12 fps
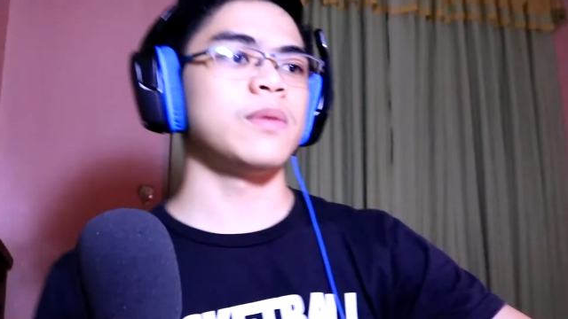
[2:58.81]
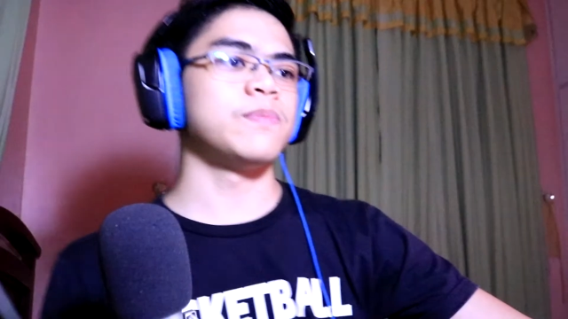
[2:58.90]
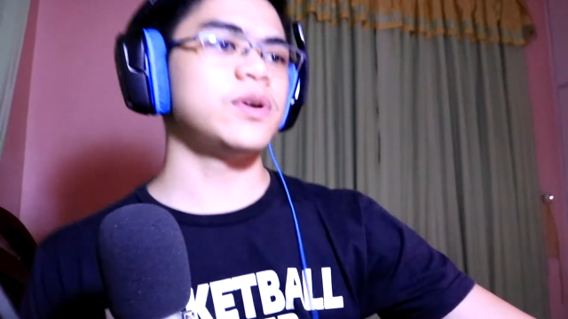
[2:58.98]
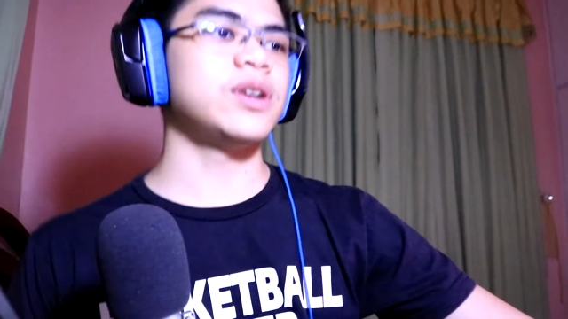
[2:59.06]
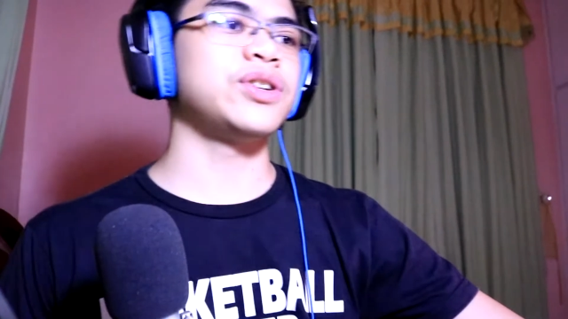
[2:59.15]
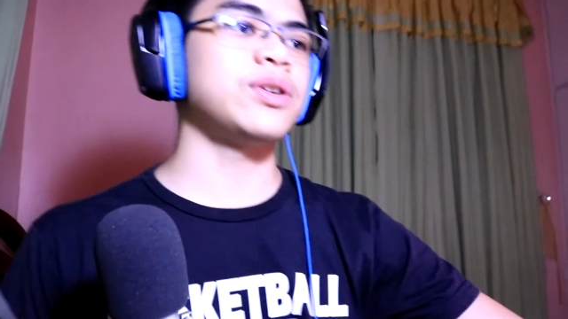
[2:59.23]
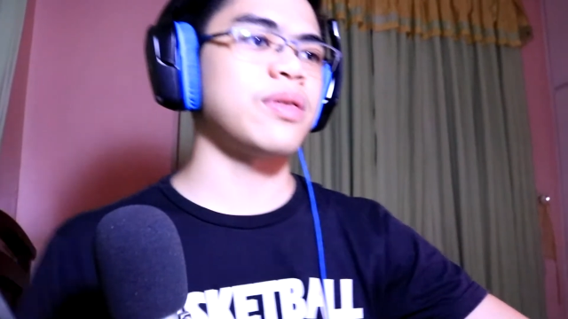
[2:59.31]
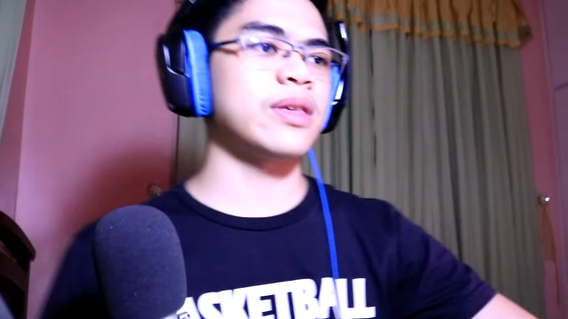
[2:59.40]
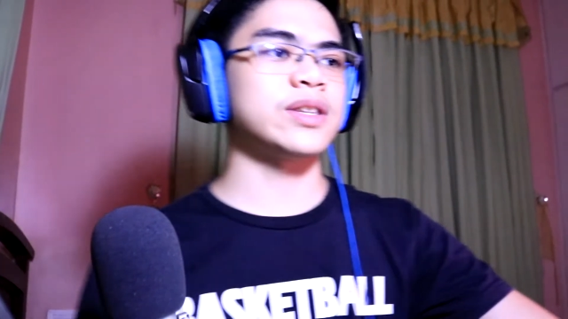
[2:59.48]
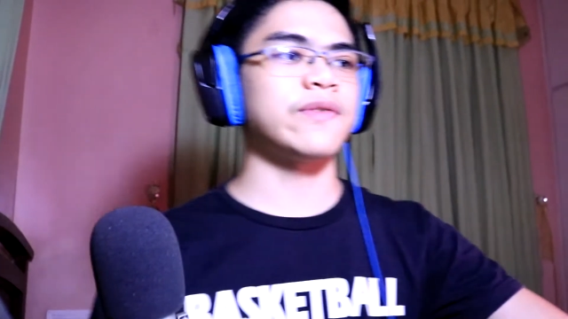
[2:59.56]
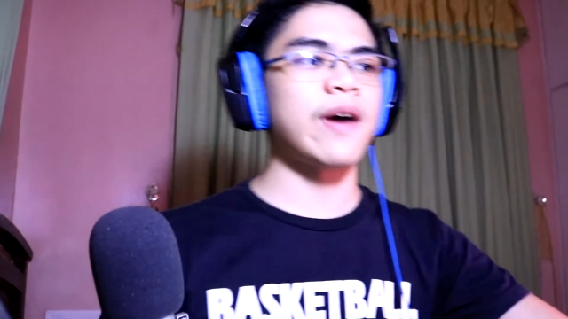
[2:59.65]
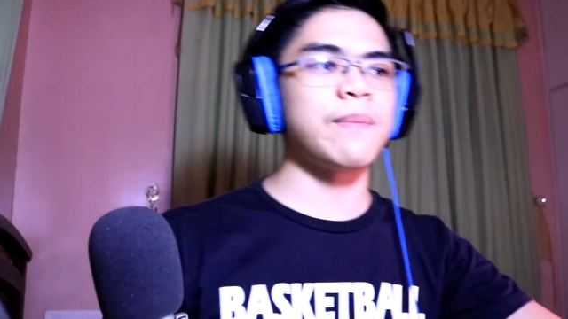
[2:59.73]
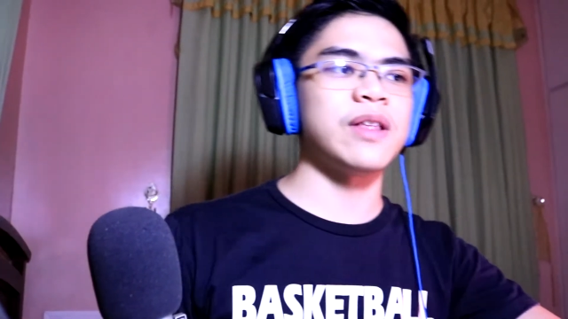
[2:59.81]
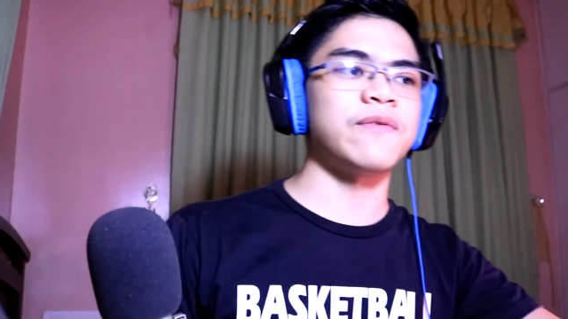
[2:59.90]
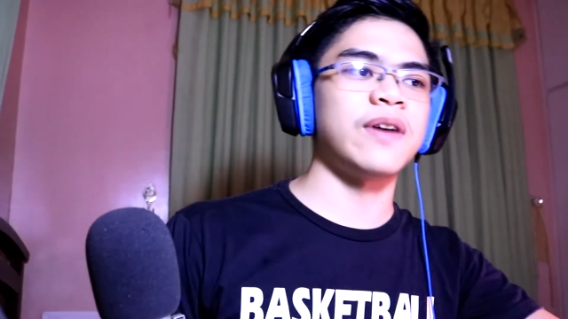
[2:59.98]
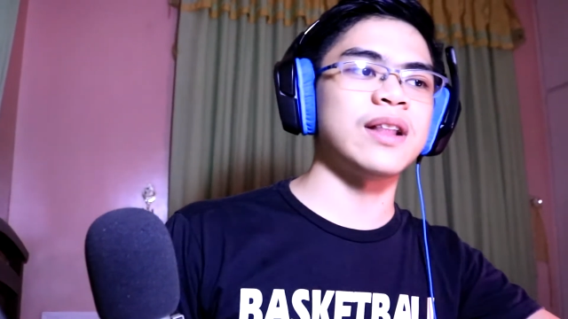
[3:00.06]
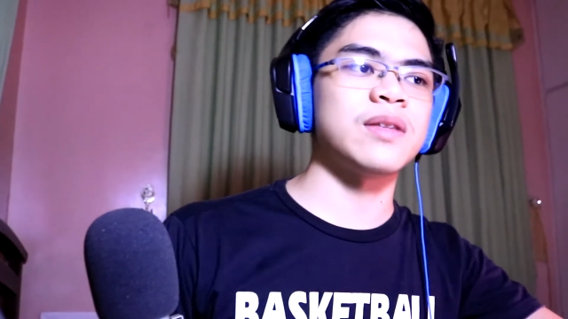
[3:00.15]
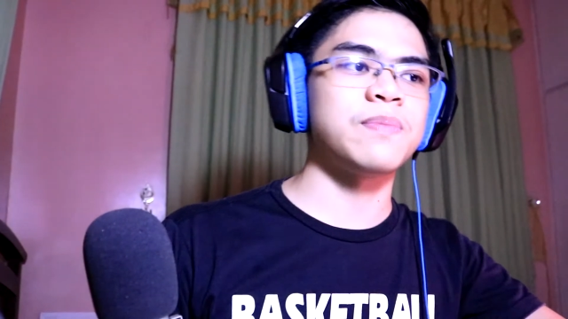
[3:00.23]
I'm pretty sure this is
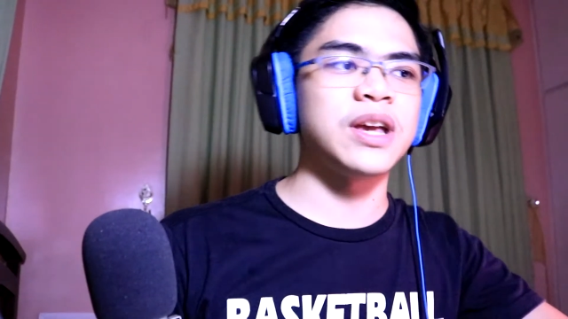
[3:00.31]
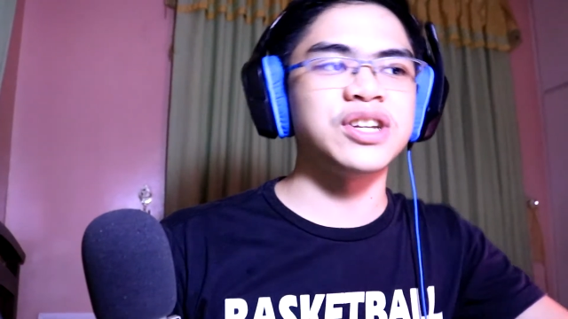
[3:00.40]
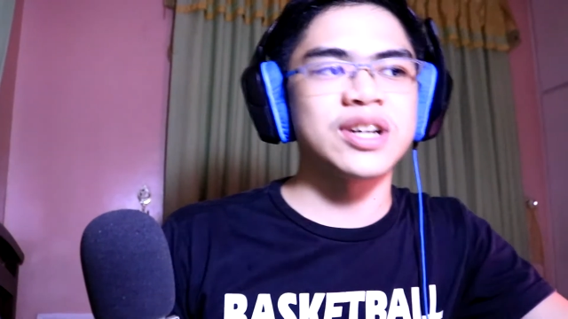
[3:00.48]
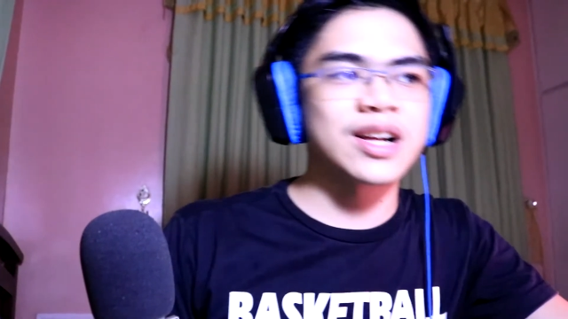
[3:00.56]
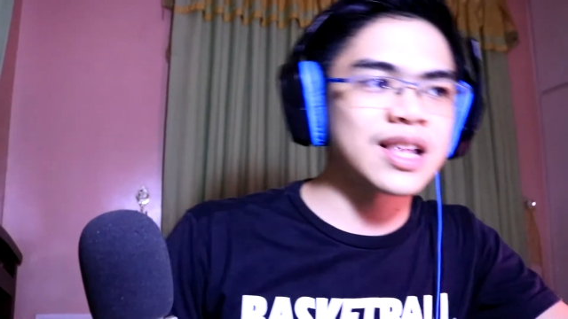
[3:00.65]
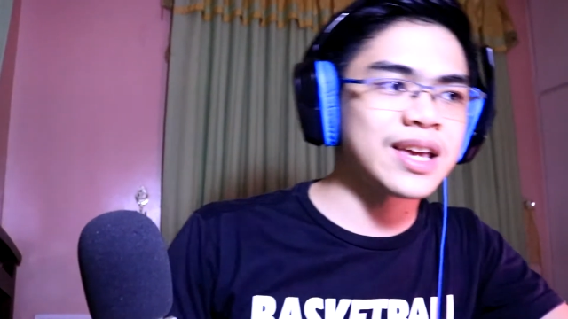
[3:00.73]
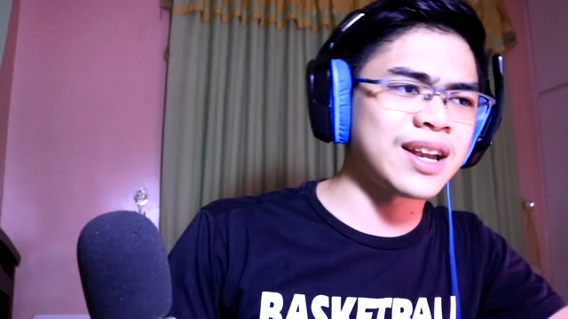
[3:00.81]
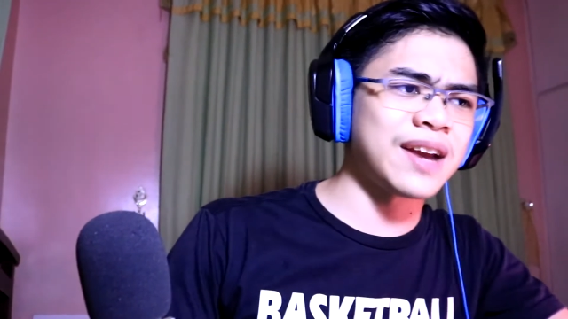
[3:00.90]
family-friendly, PG clean,